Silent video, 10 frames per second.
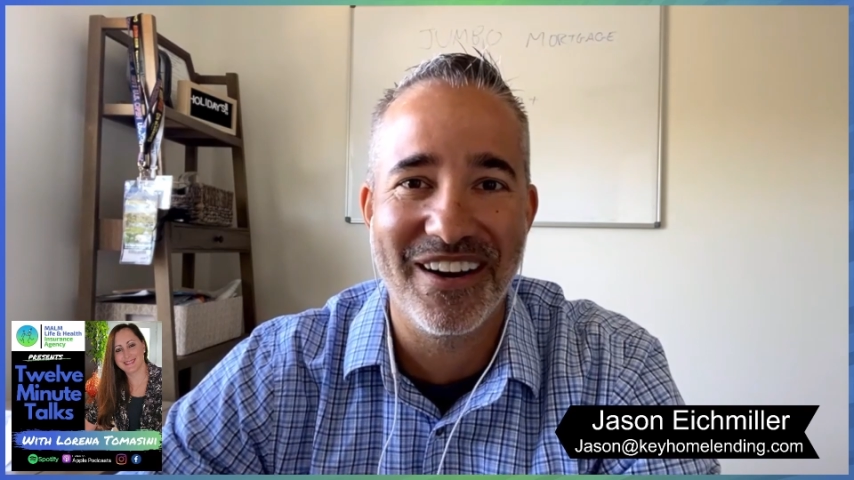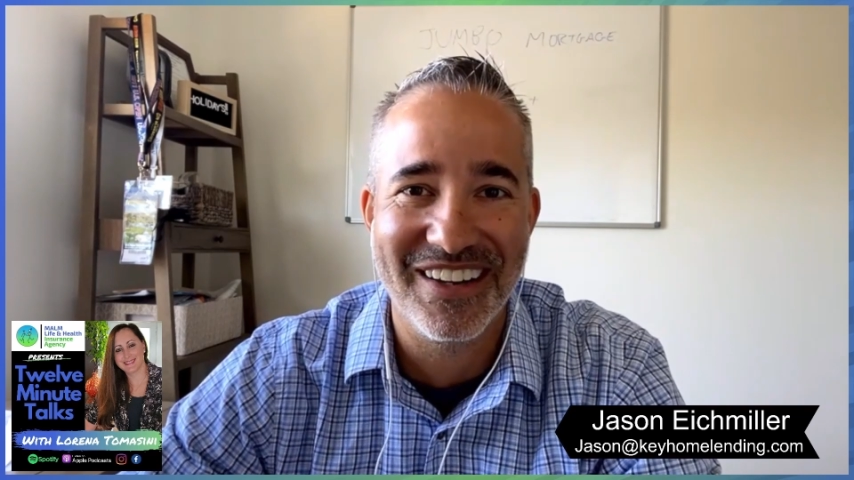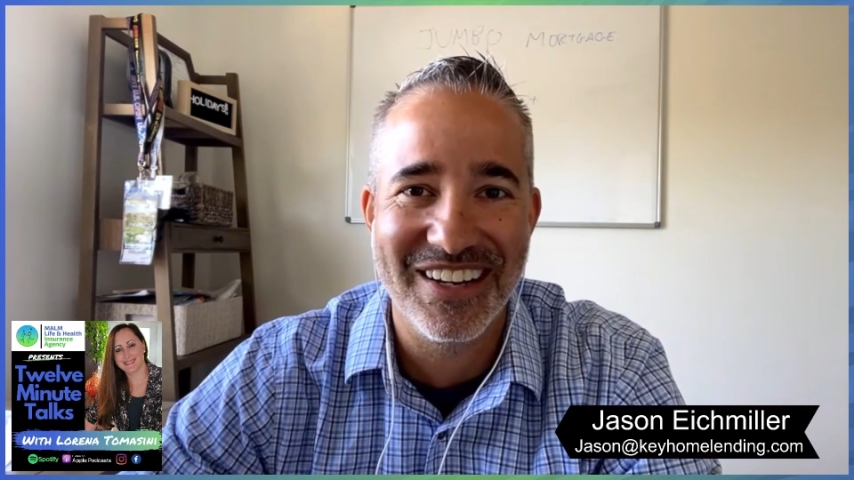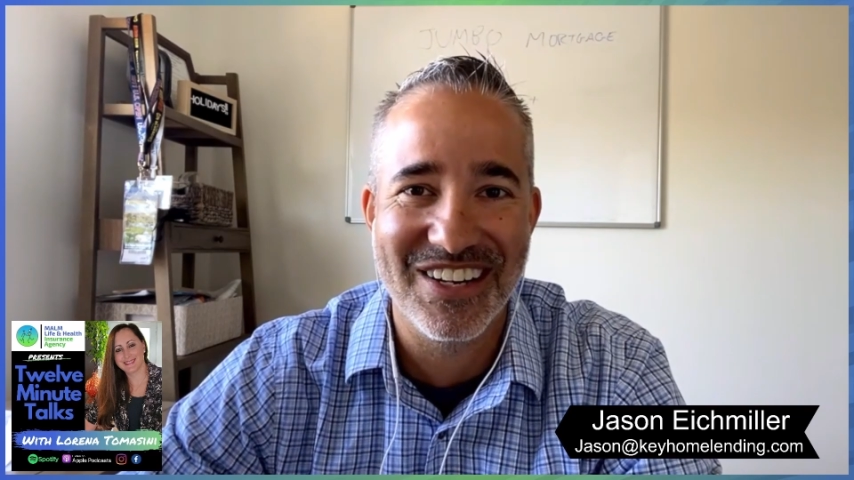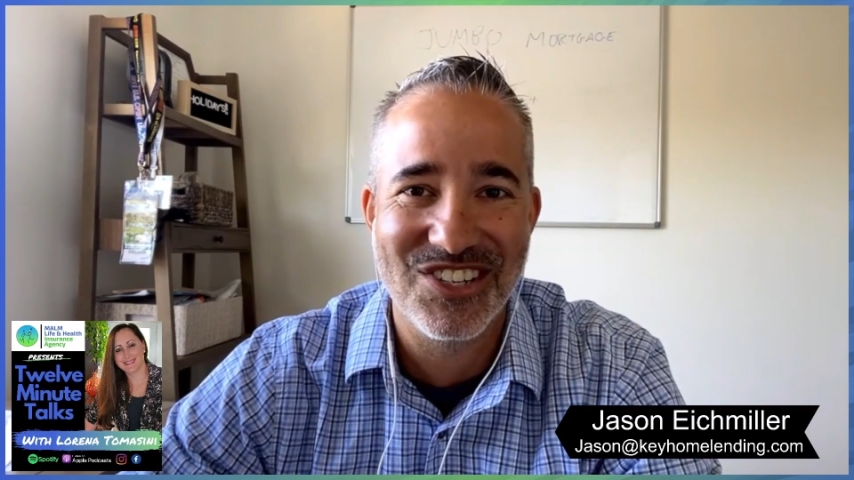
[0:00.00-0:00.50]

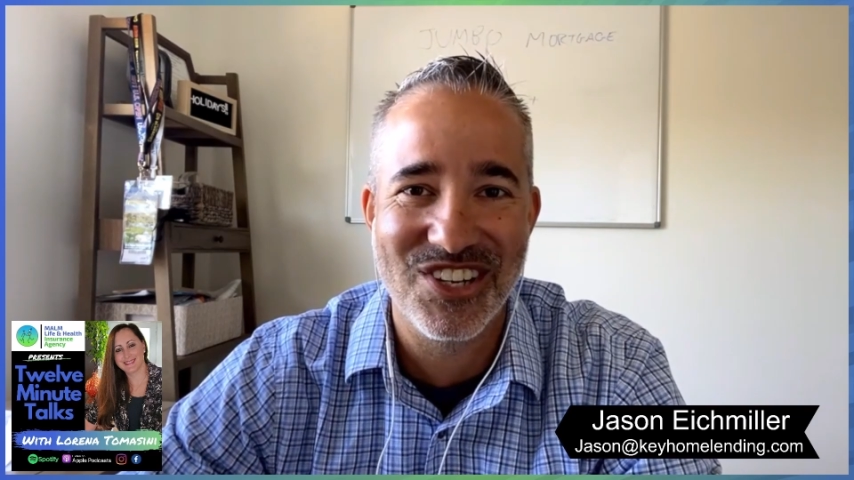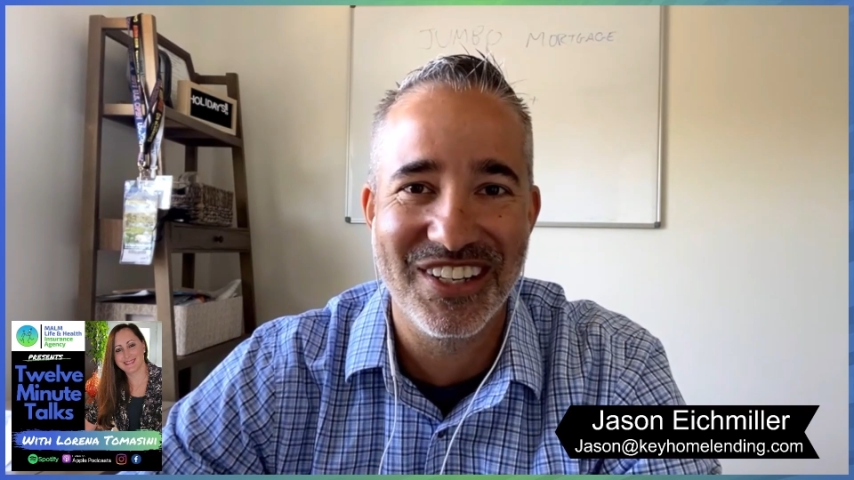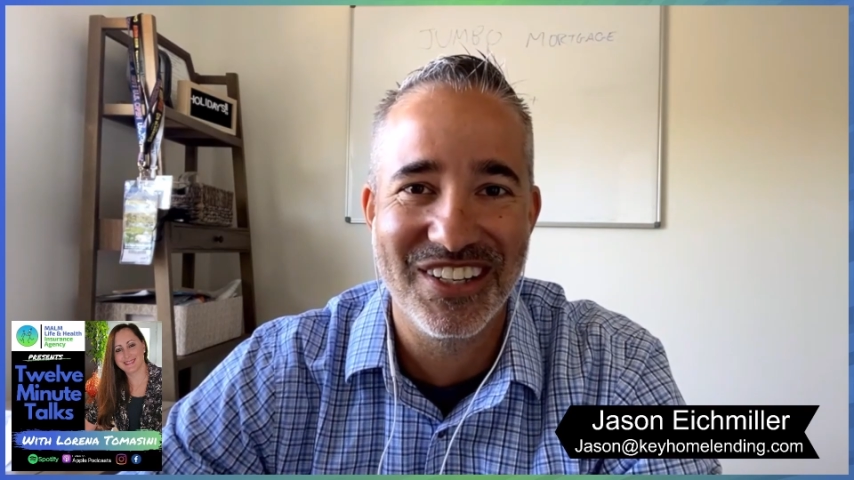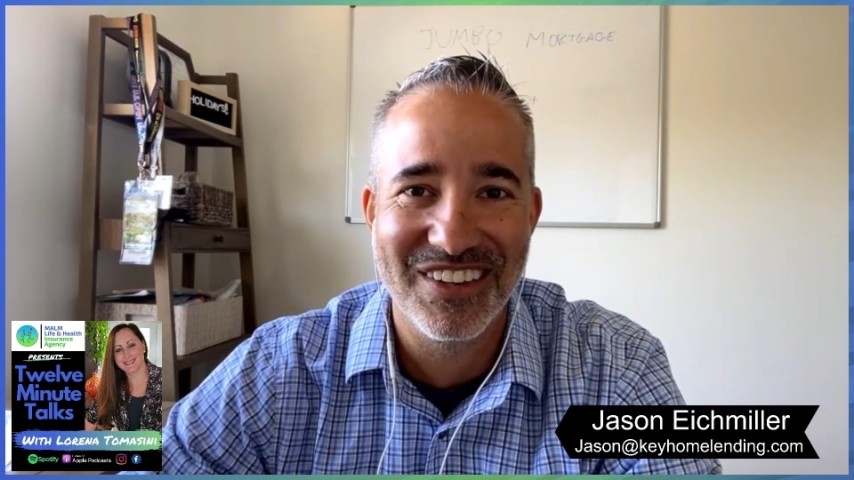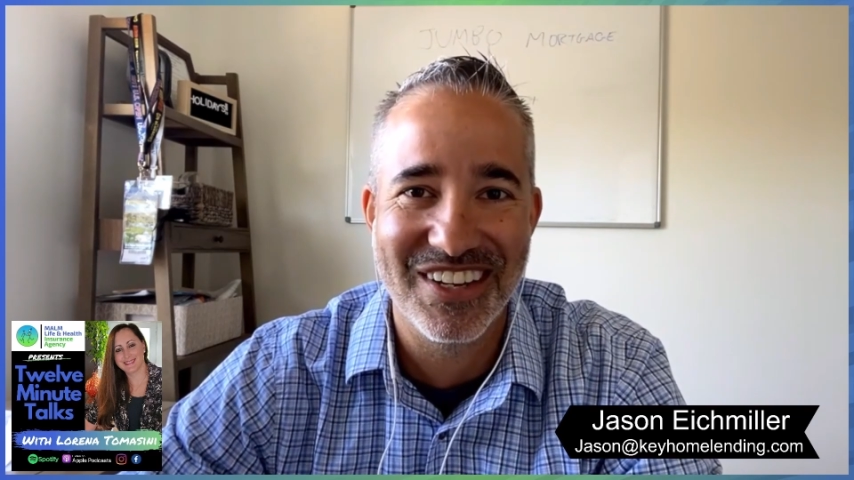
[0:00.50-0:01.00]
conditioning
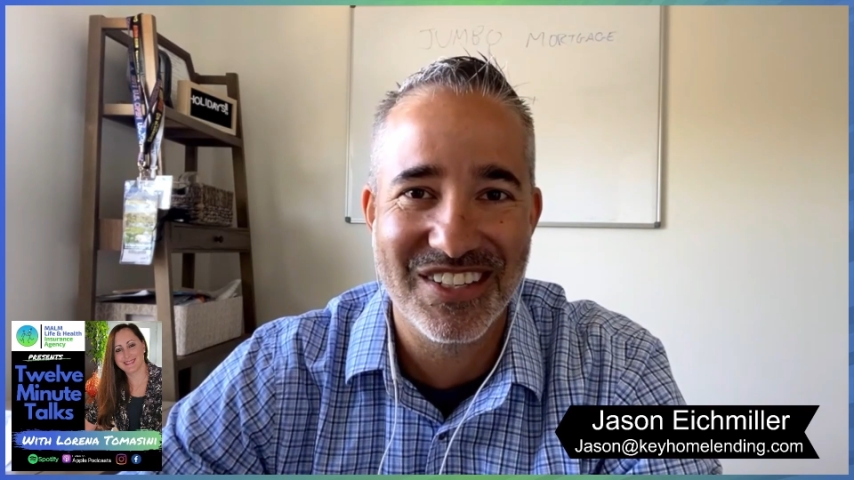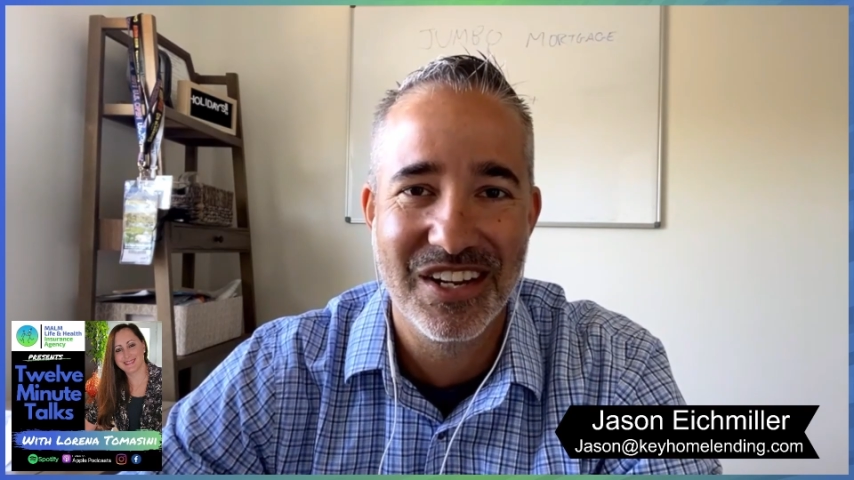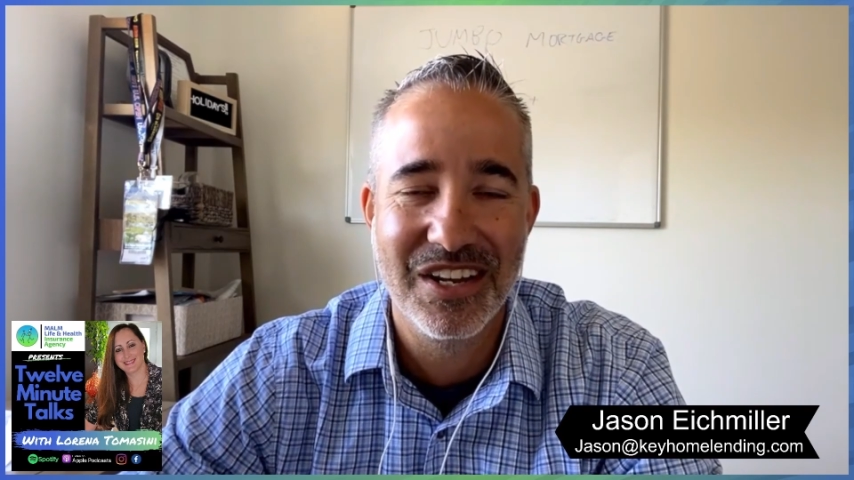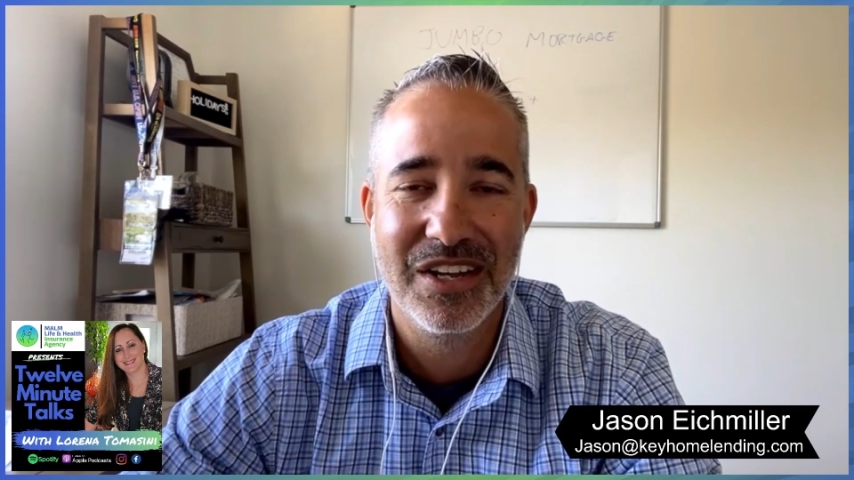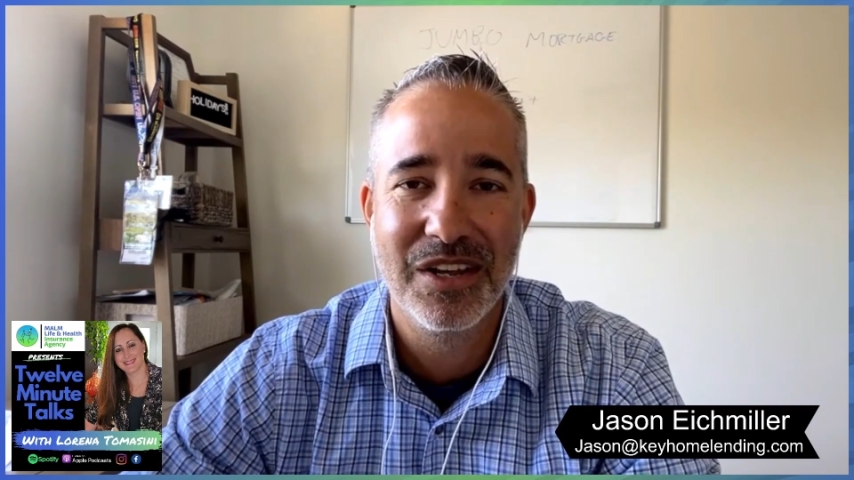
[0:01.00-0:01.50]
units,
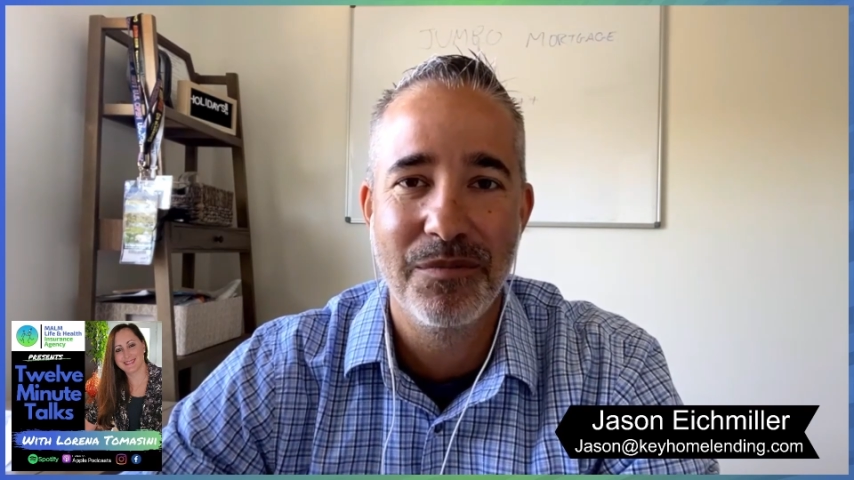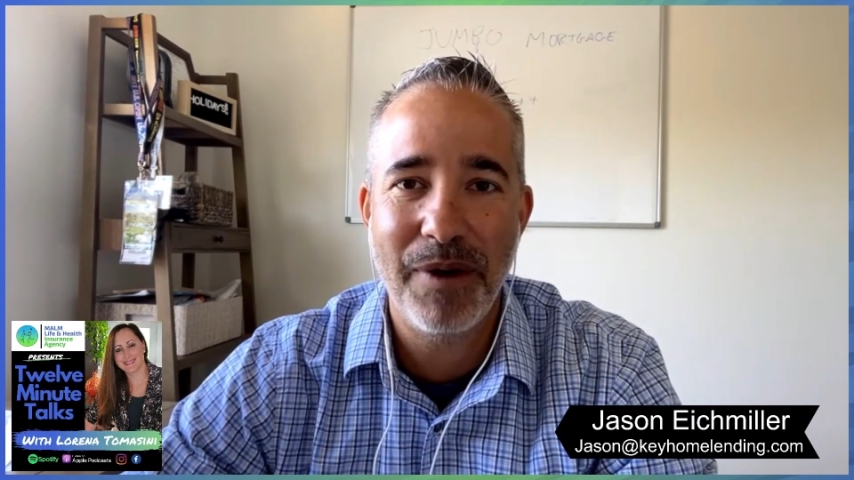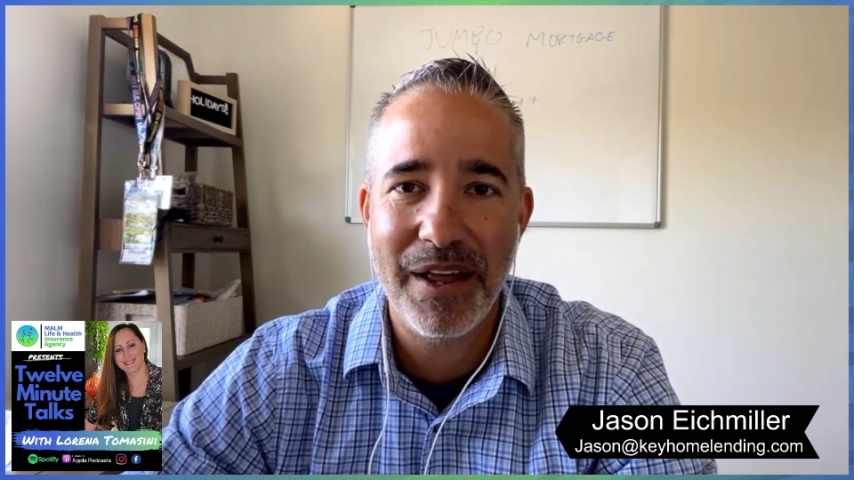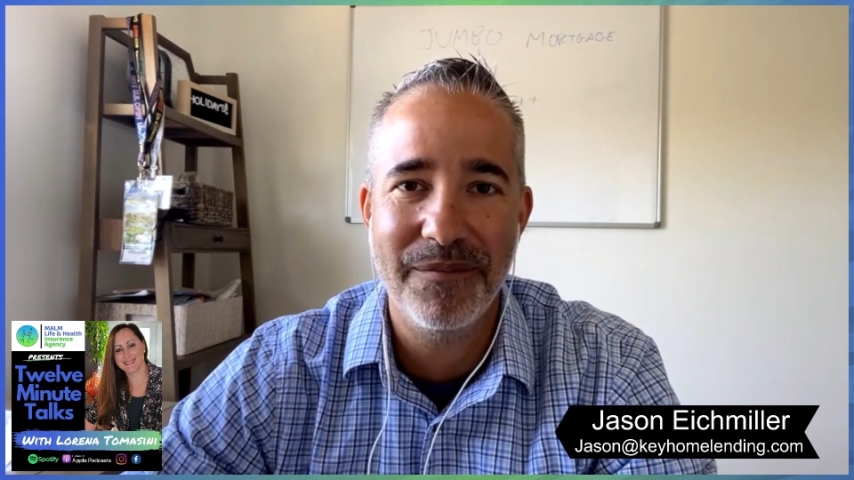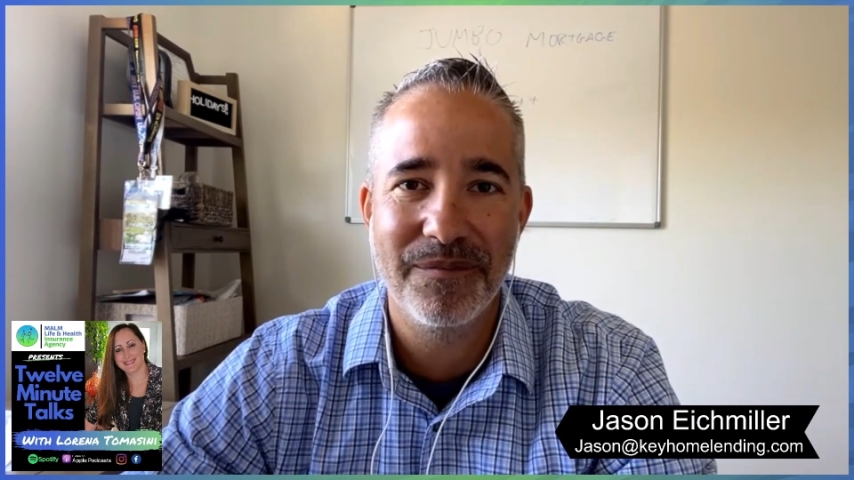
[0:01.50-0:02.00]

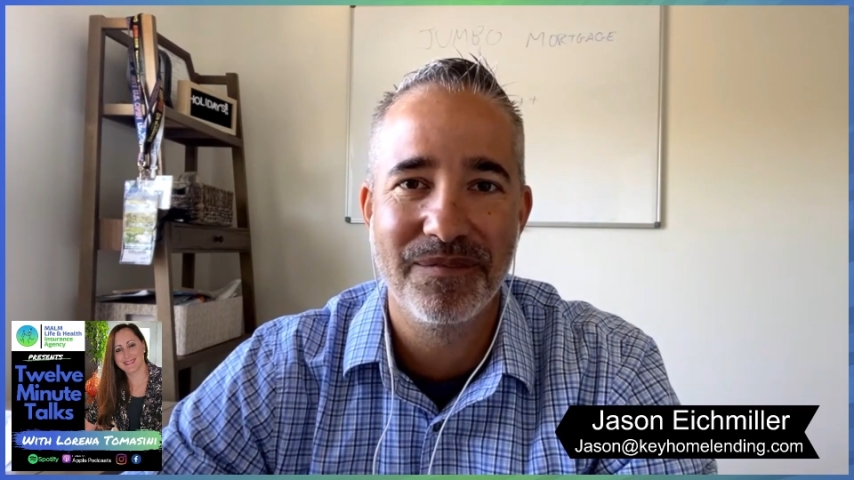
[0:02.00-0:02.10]
but